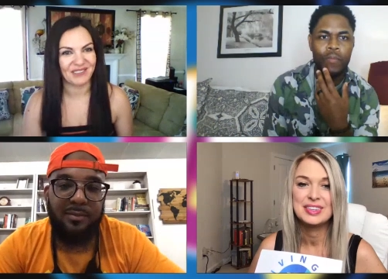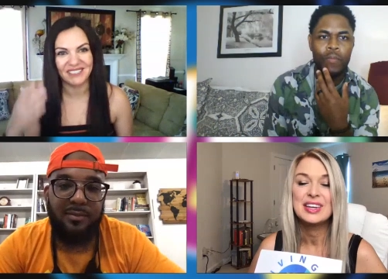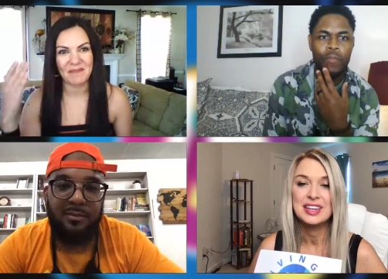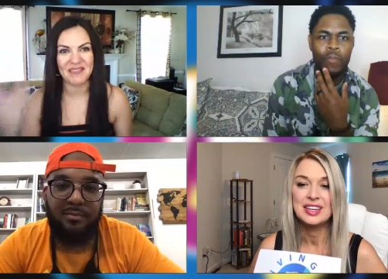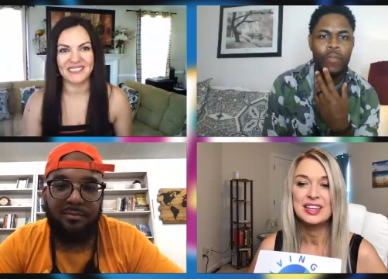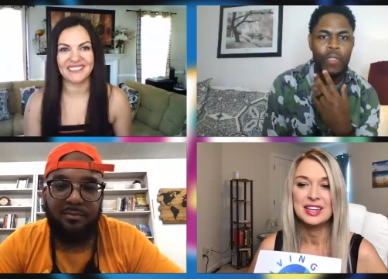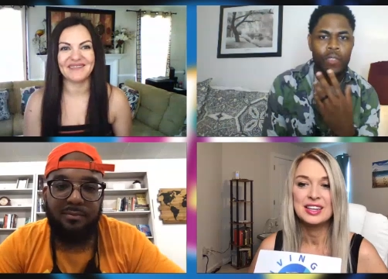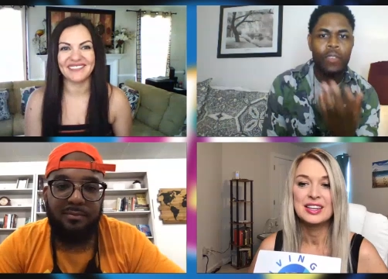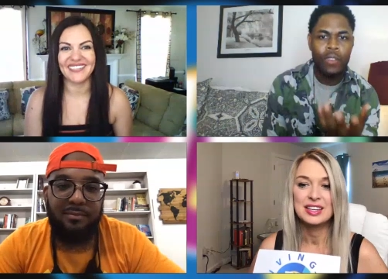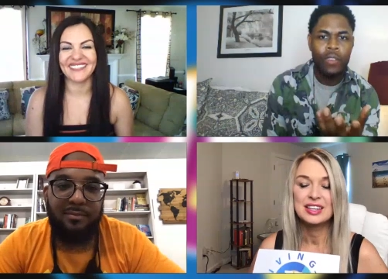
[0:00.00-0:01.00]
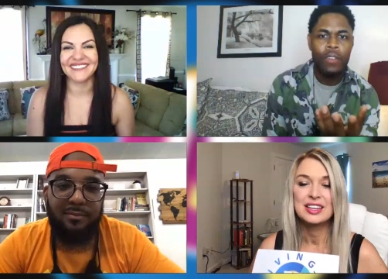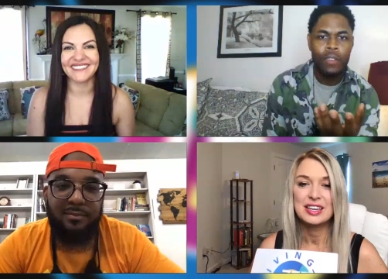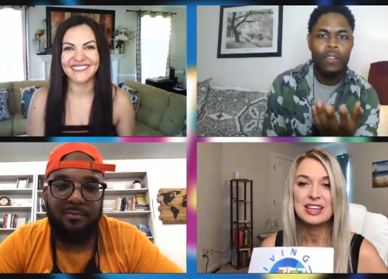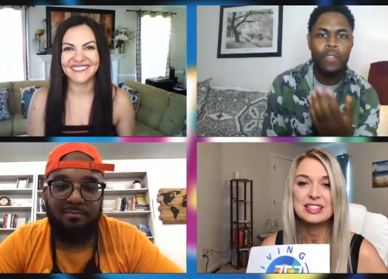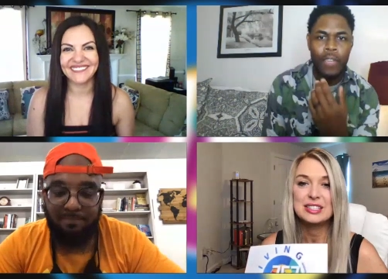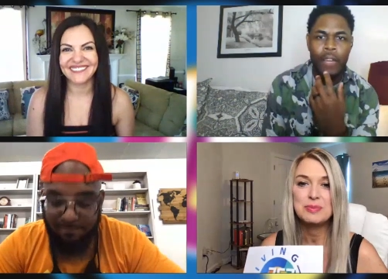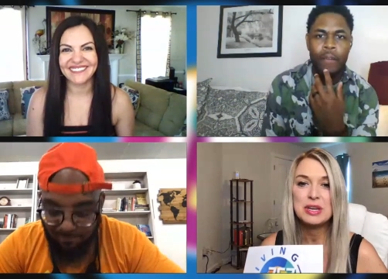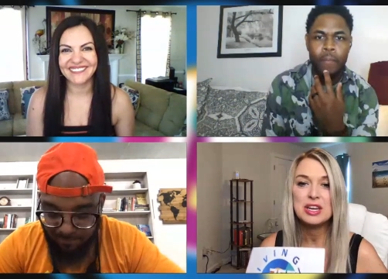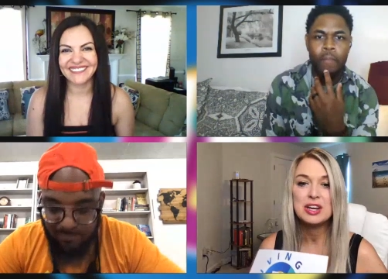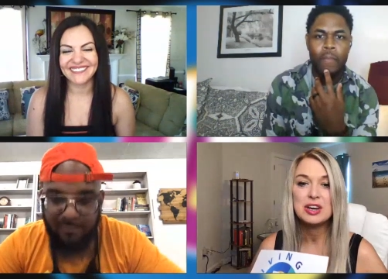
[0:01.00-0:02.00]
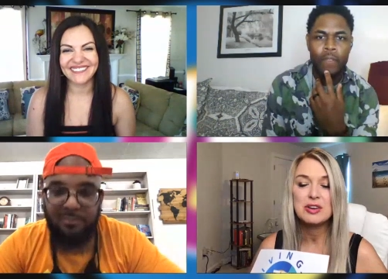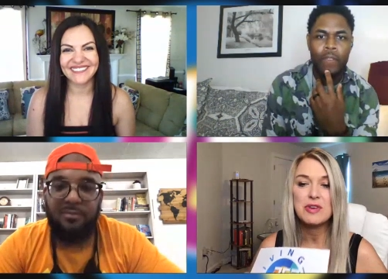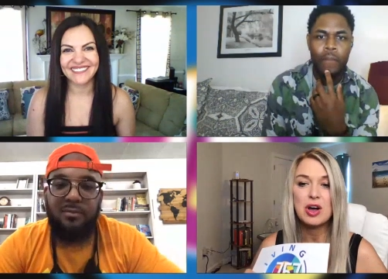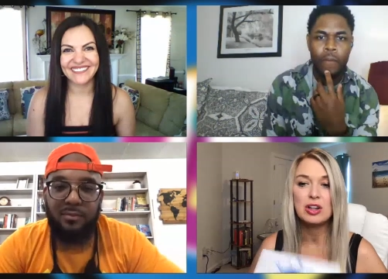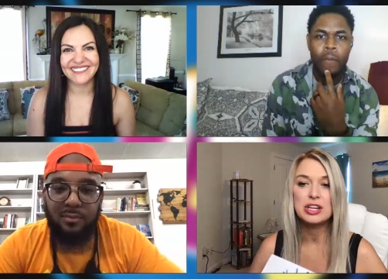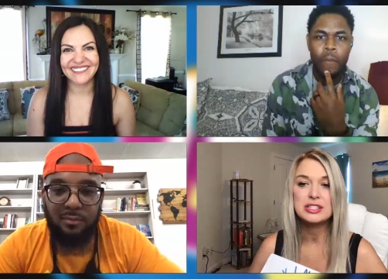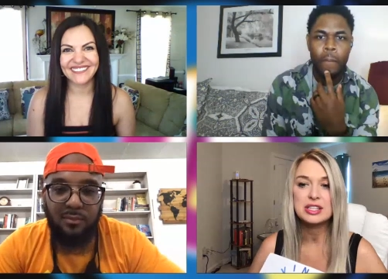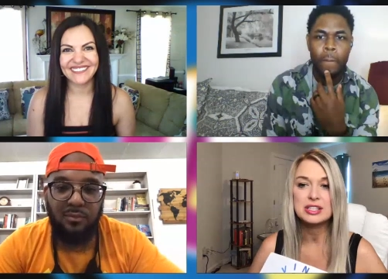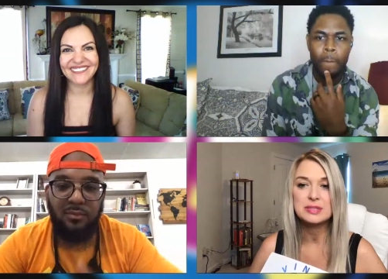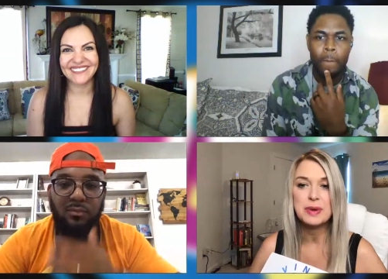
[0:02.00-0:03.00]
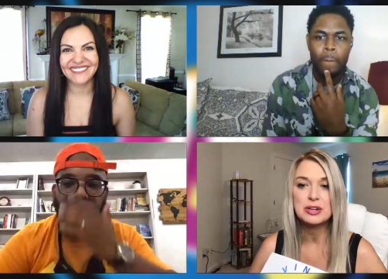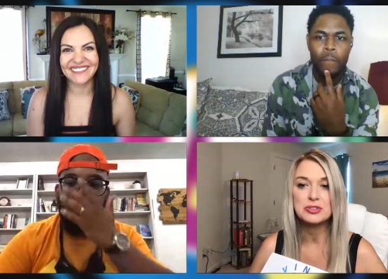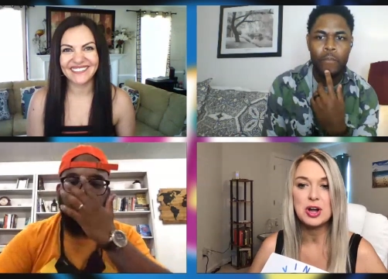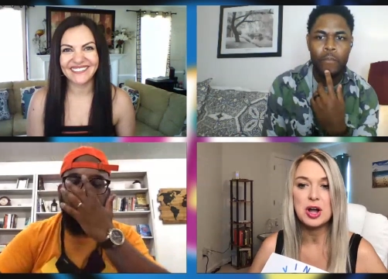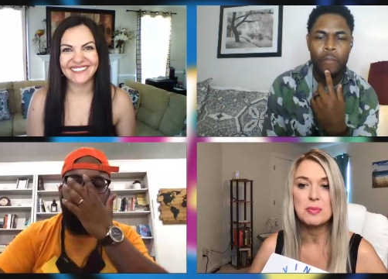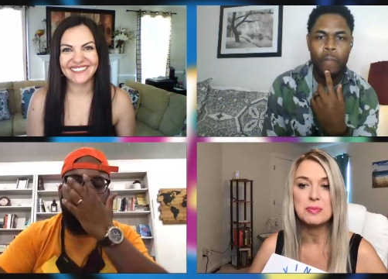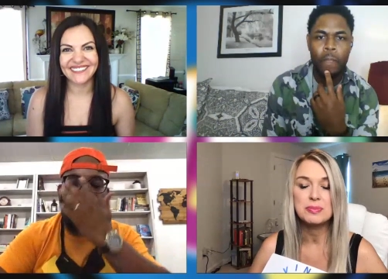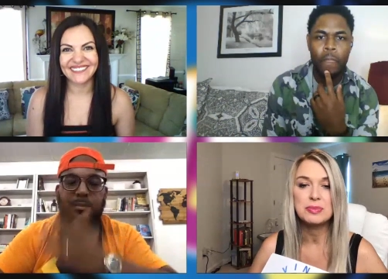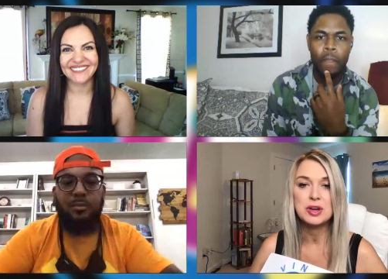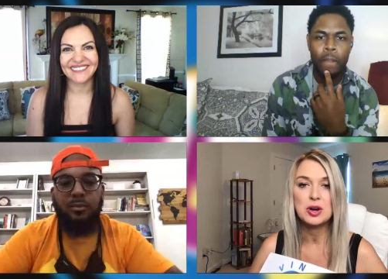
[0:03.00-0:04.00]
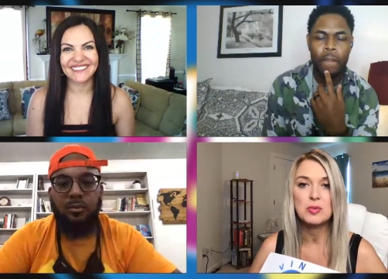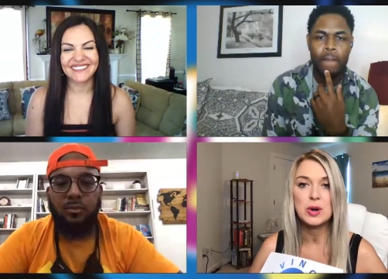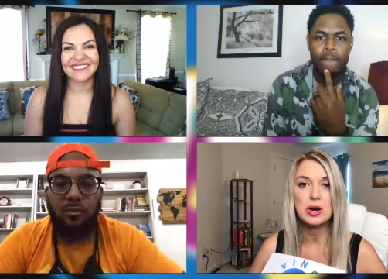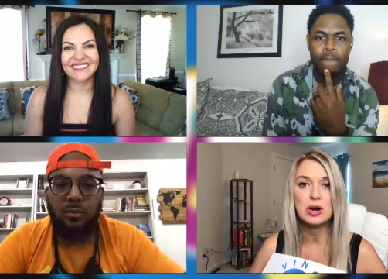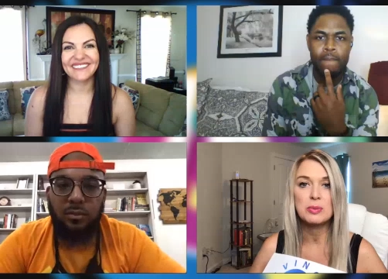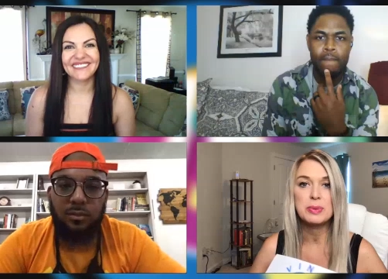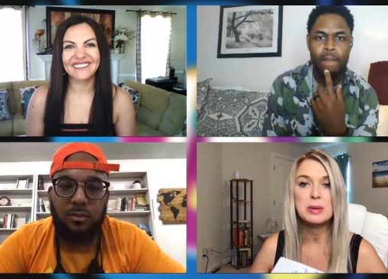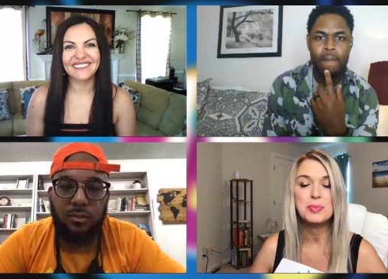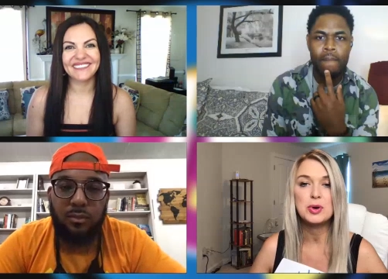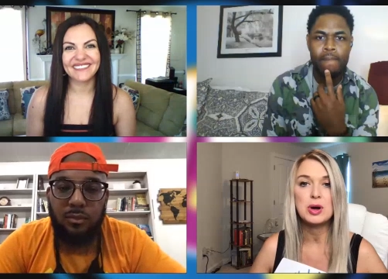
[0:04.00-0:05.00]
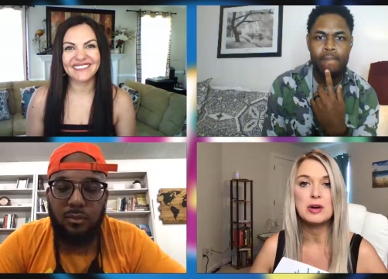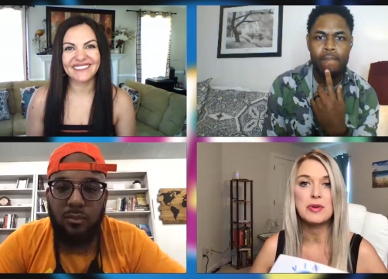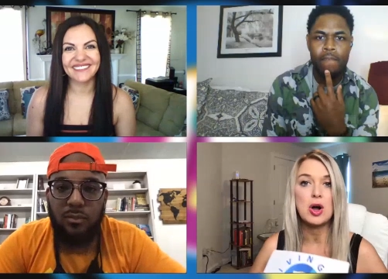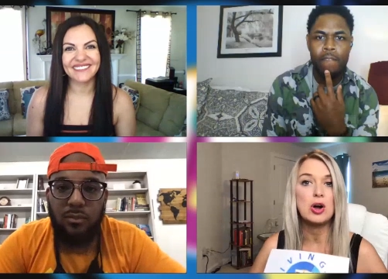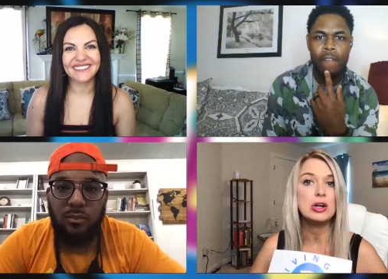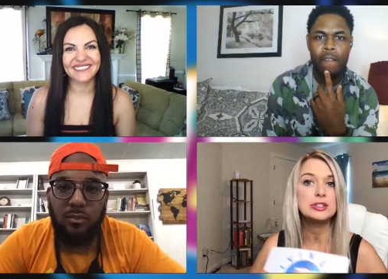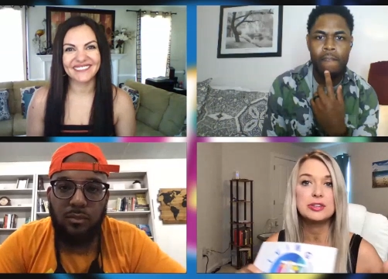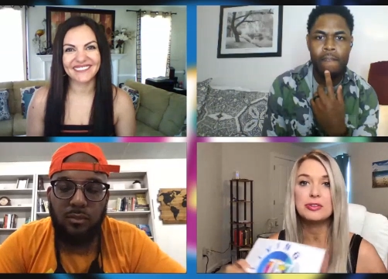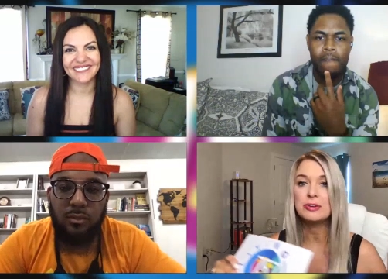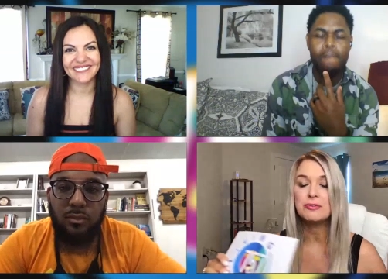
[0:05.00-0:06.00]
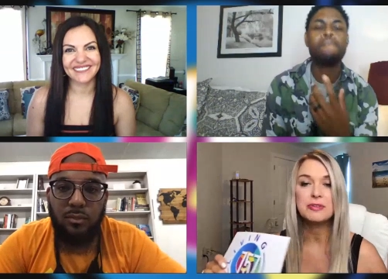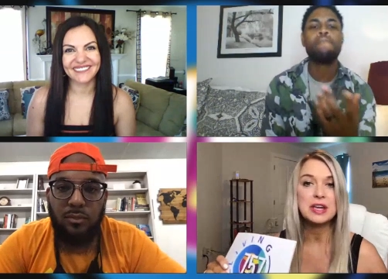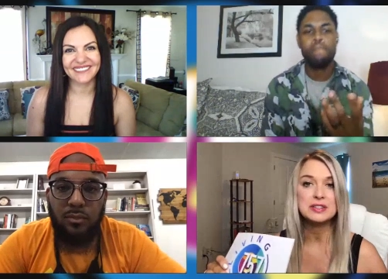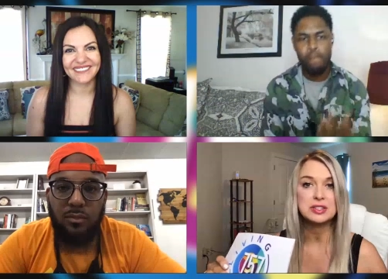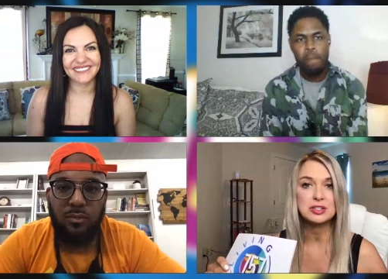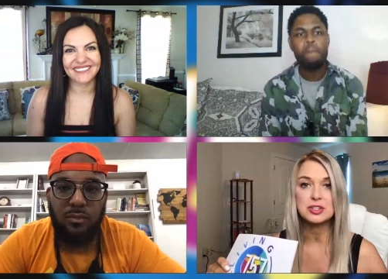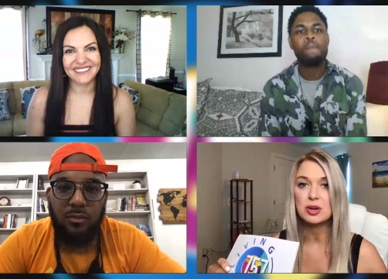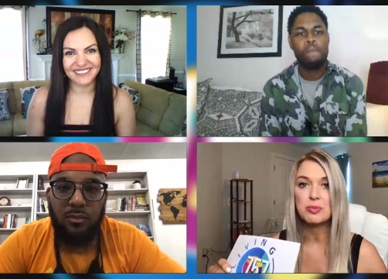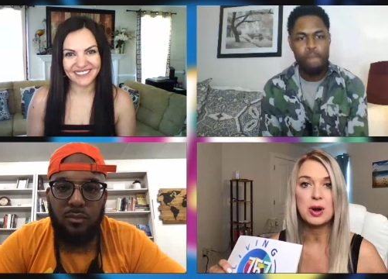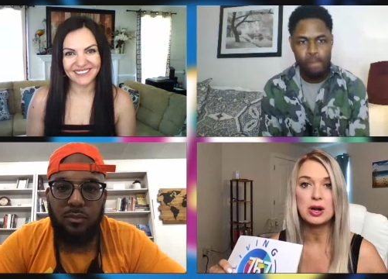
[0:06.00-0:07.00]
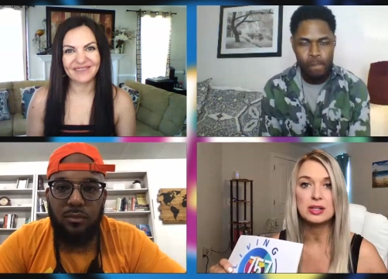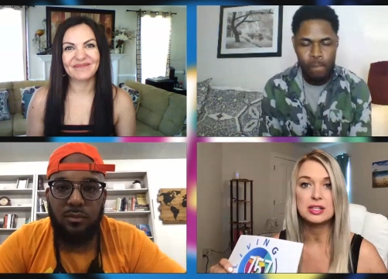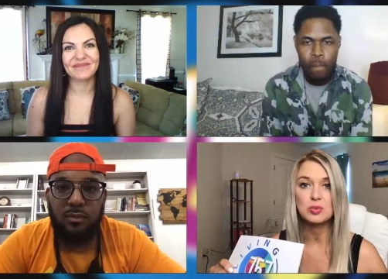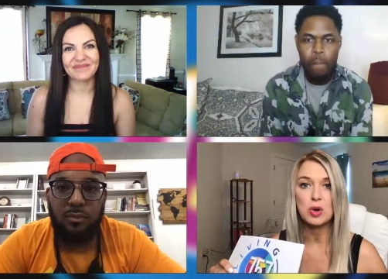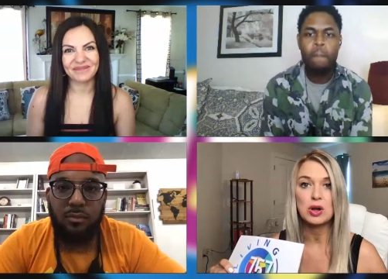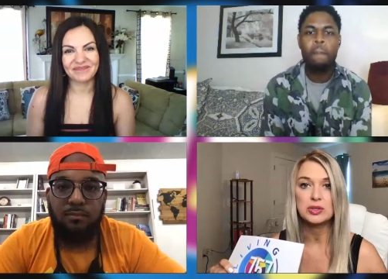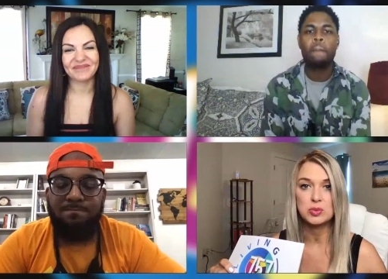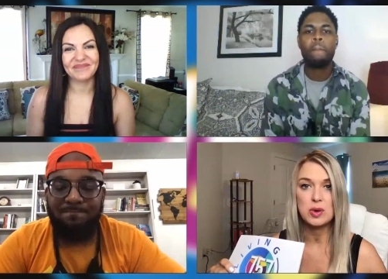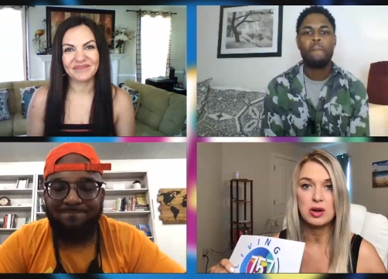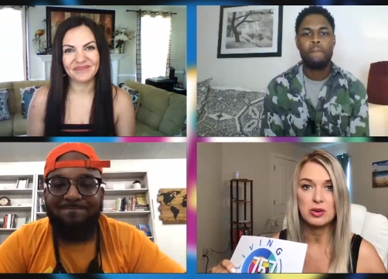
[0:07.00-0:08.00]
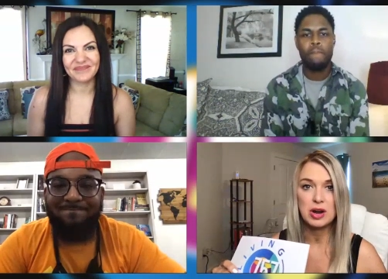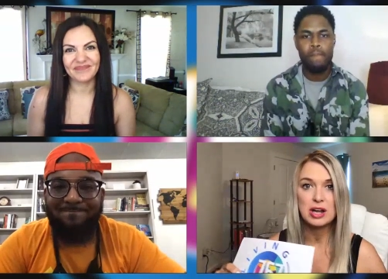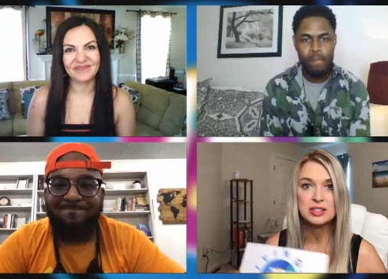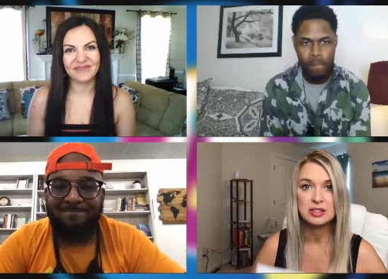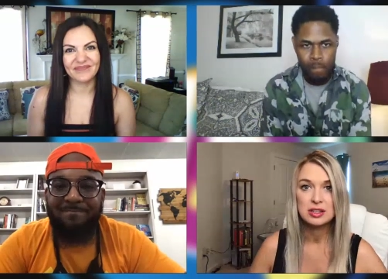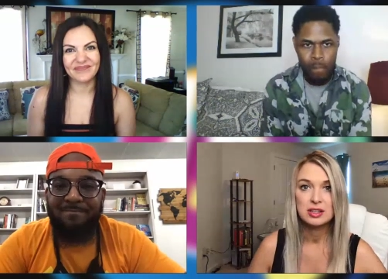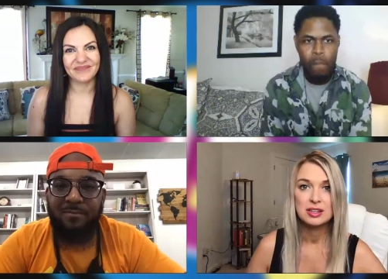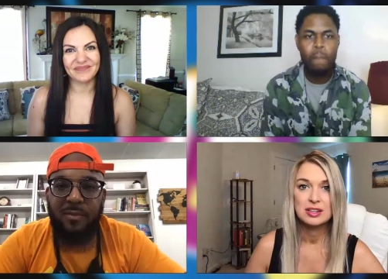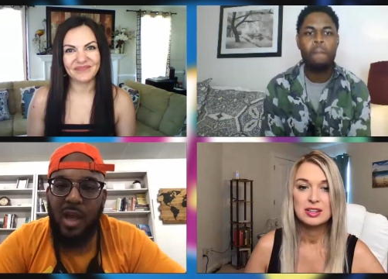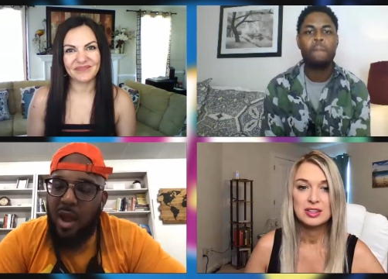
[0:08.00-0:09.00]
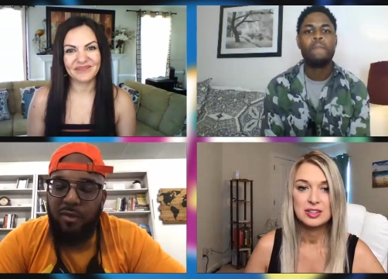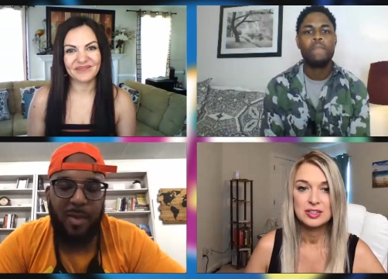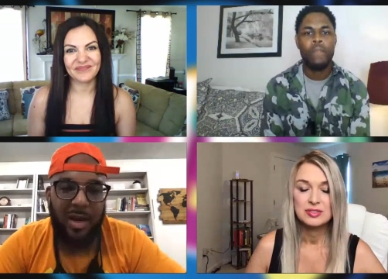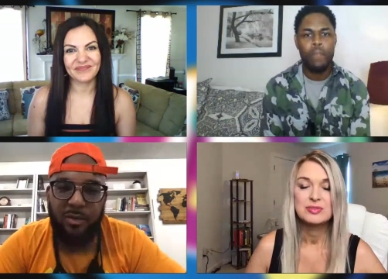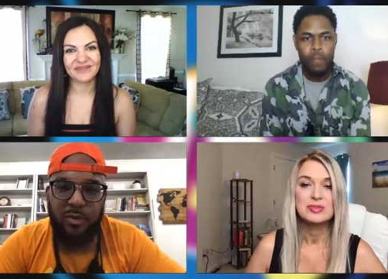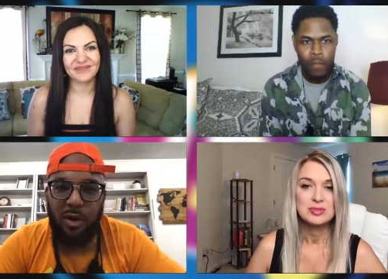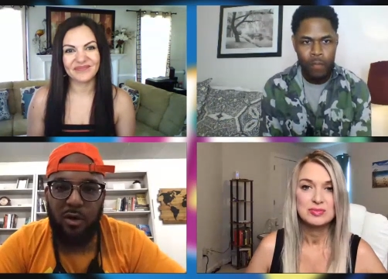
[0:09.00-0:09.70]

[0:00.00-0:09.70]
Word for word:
Speaker 1: it wasn't amazing. Yes. And yeah. speaking of all ends of the spectrum, there were people of all different faiths that took part in this walk as well. Mm-hmm. Correct.
Speaker 2: Yeah, everybody was